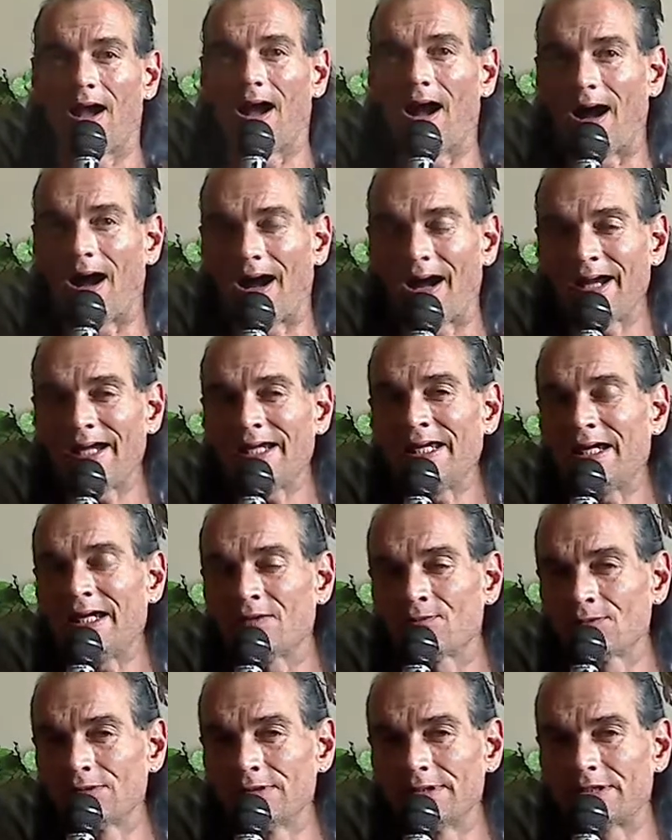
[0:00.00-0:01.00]
I
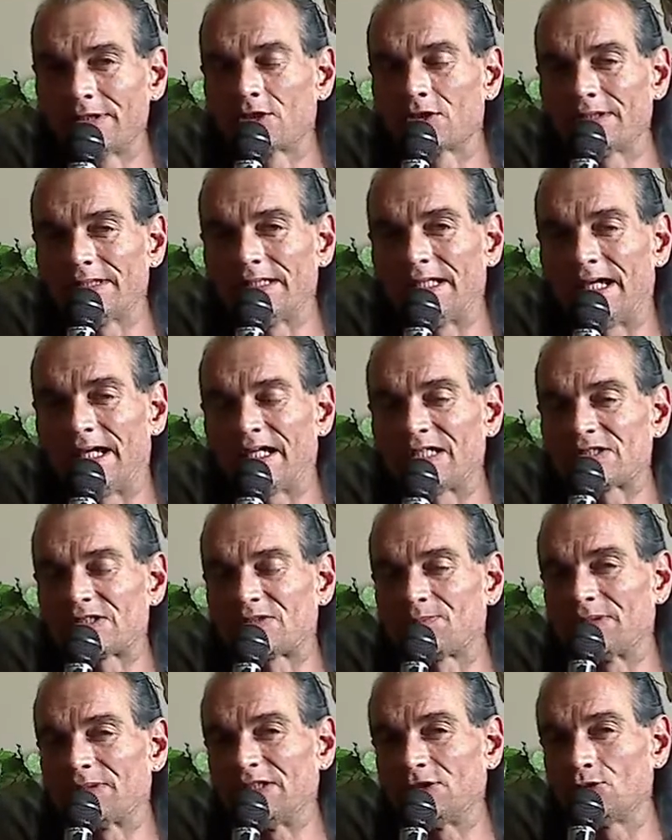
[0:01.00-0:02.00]
have literally had
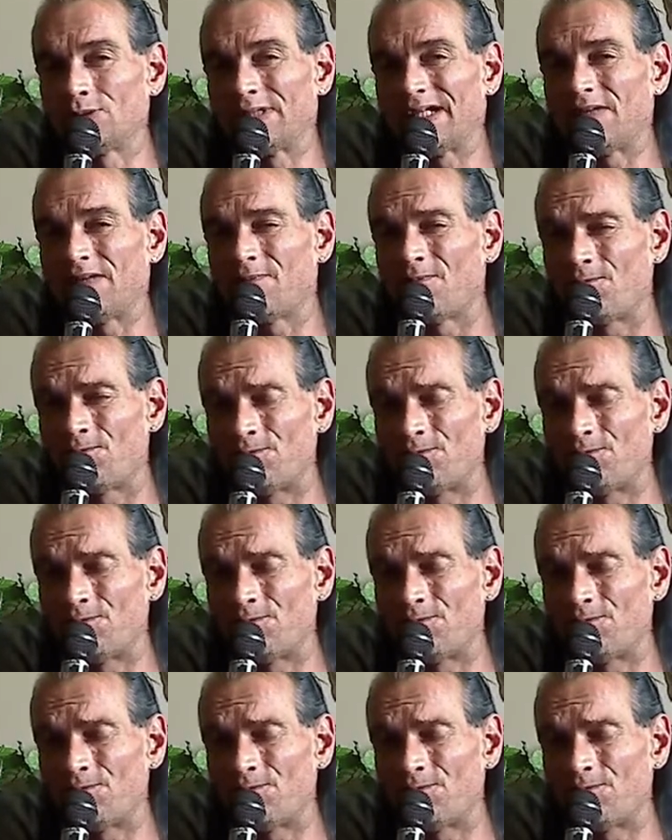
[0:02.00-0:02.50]
somebody do a